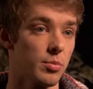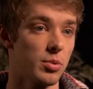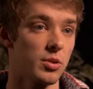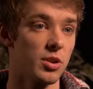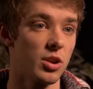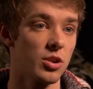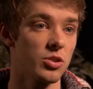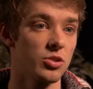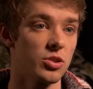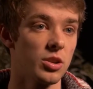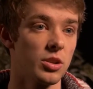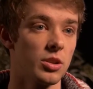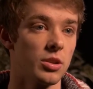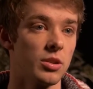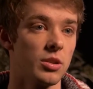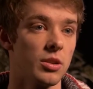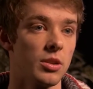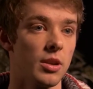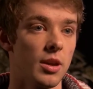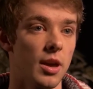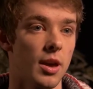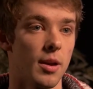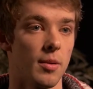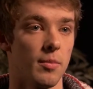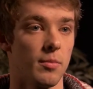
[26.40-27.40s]
production
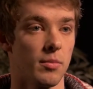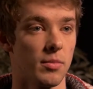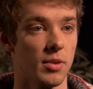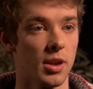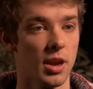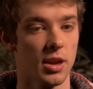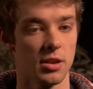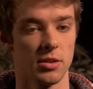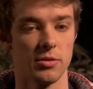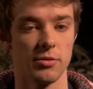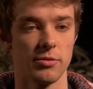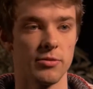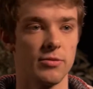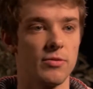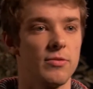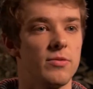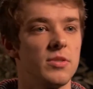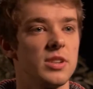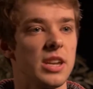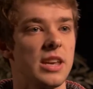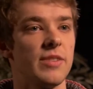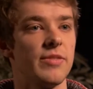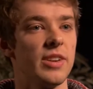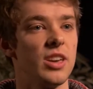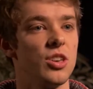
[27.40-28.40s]
kind of
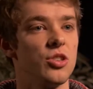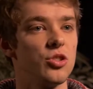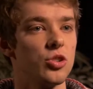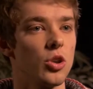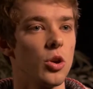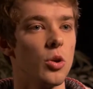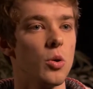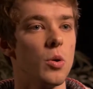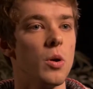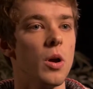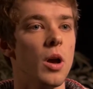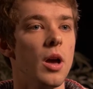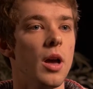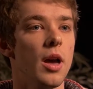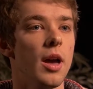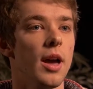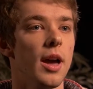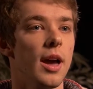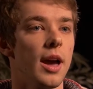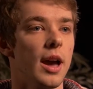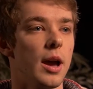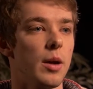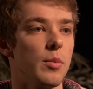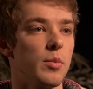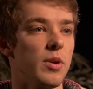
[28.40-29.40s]
TV show,
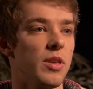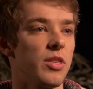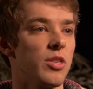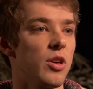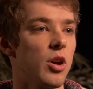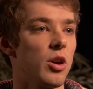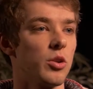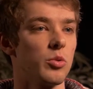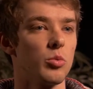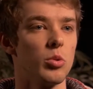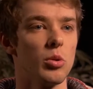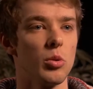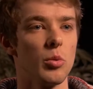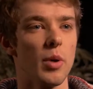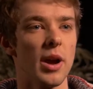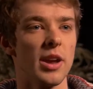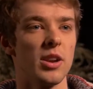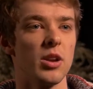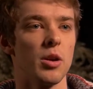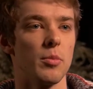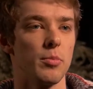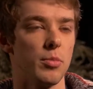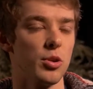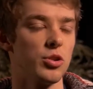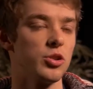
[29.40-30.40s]
and we thought, well, why
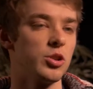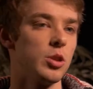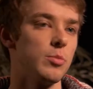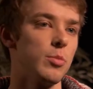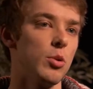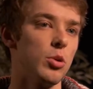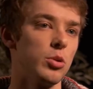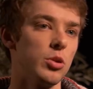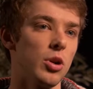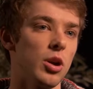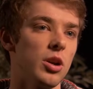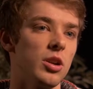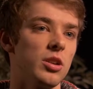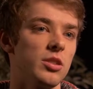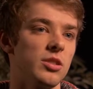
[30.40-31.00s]
not push the boat out,